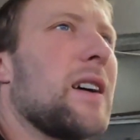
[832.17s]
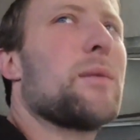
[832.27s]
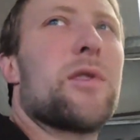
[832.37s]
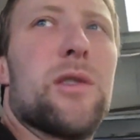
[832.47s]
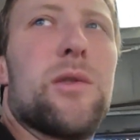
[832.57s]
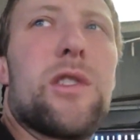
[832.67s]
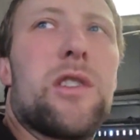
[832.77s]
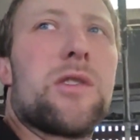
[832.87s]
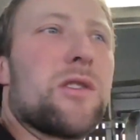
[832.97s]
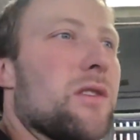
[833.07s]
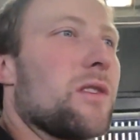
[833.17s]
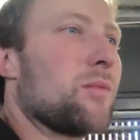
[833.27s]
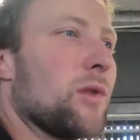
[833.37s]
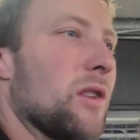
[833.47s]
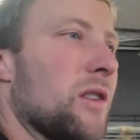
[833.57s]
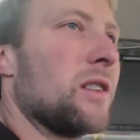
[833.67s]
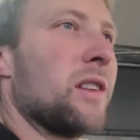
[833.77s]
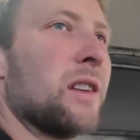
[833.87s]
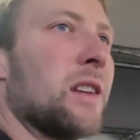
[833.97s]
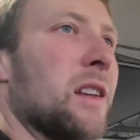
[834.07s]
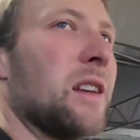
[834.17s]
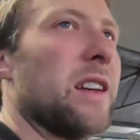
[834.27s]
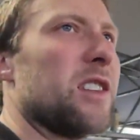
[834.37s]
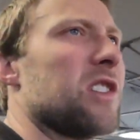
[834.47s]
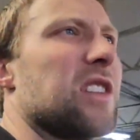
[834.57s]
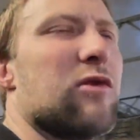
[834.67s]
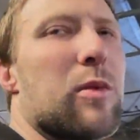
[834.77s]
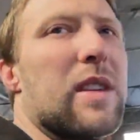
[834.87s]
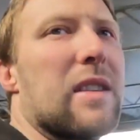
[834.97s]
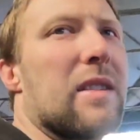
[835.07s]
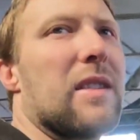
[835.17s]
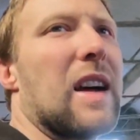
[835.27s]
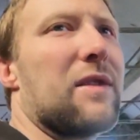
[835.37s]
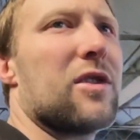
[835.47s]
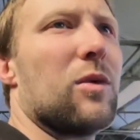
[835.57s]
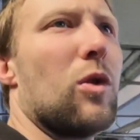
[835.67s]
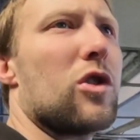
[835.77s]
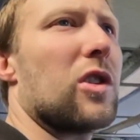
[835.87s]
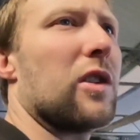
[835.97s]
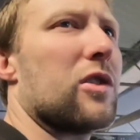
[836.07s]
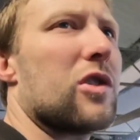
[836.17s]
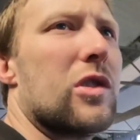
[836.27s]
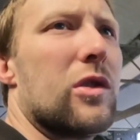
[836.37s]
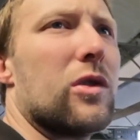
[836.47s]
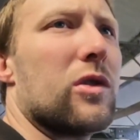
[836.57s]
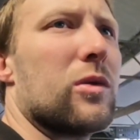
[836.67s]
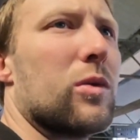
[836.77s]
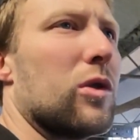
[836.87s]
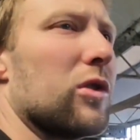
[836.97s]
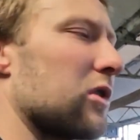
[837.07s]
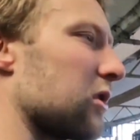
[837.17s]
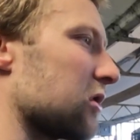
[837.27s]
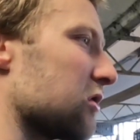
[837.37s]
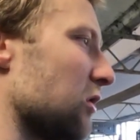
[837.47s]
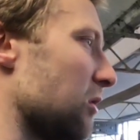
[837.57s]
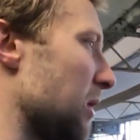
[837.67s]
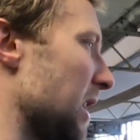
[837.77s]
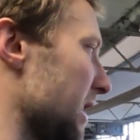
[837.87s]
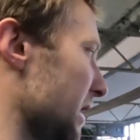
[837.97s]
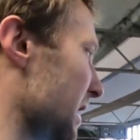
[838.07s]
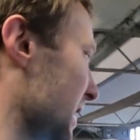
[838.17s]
absolute nonsense, but it just seems a bit daft to wash a load of straw towards a straw pile.